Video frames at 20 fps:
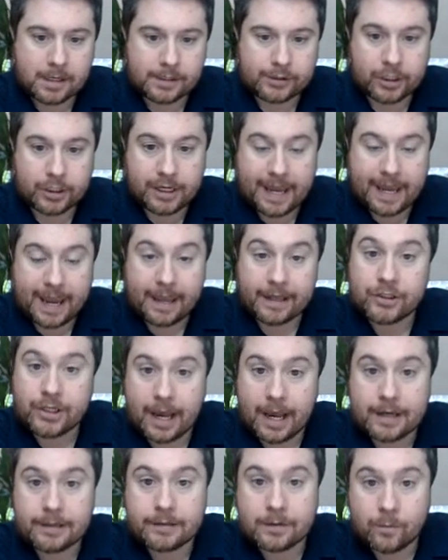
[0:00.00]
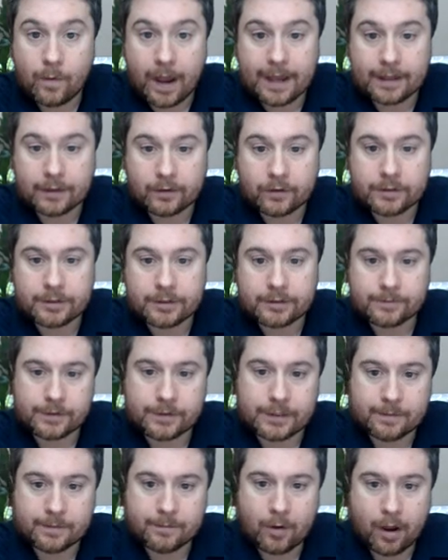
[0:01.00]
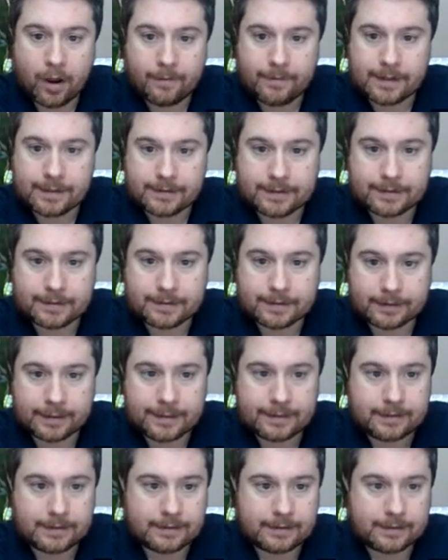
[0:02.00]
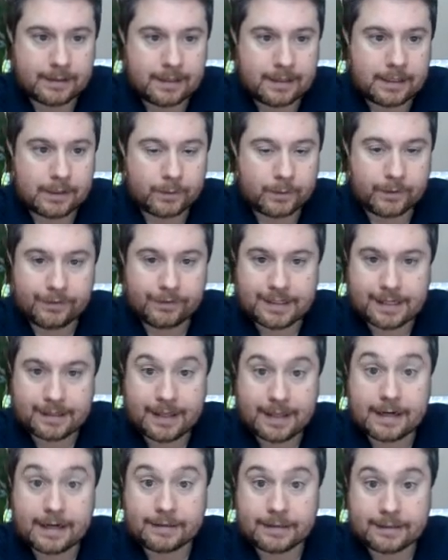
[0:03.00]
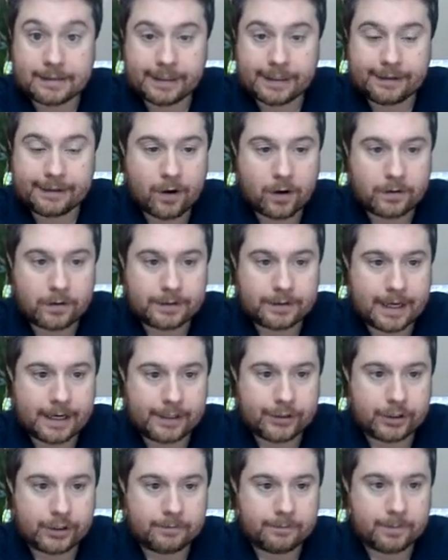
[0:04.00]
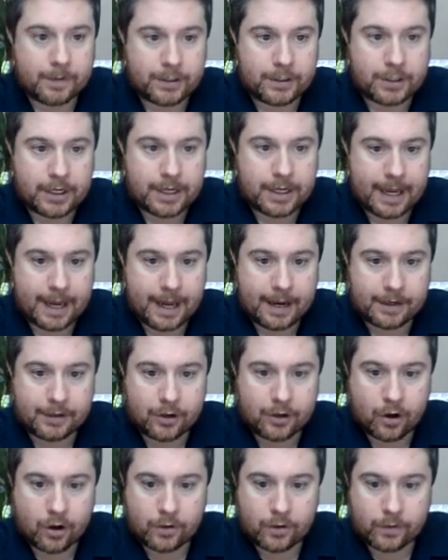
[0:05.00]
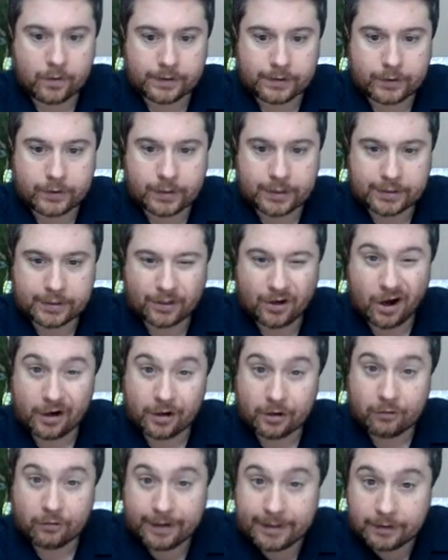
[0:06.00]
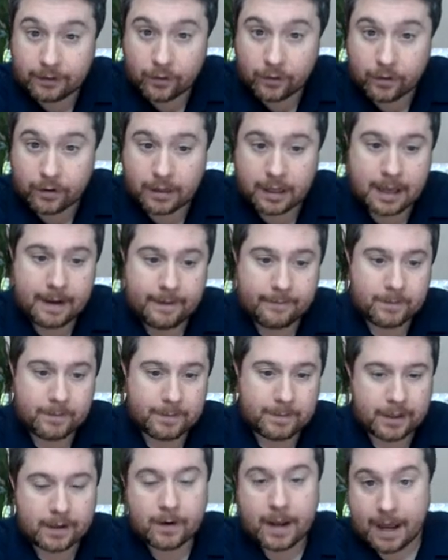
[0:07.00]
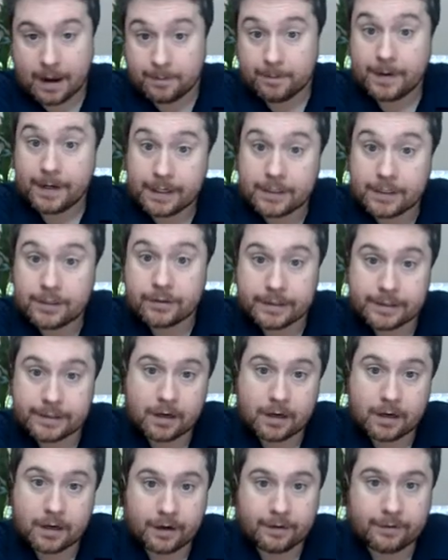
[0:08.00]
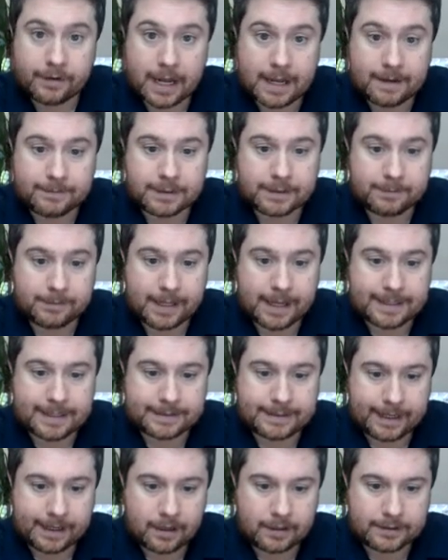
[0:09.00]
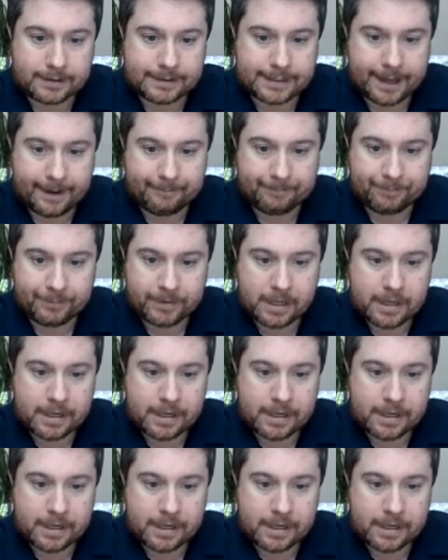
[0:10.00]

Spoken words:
So you can change the way it looks. So at the moment, it's just a list. We've set that as the default section, but you can go into this kind of grid look, a bit like how Pinterest kind of displays their content.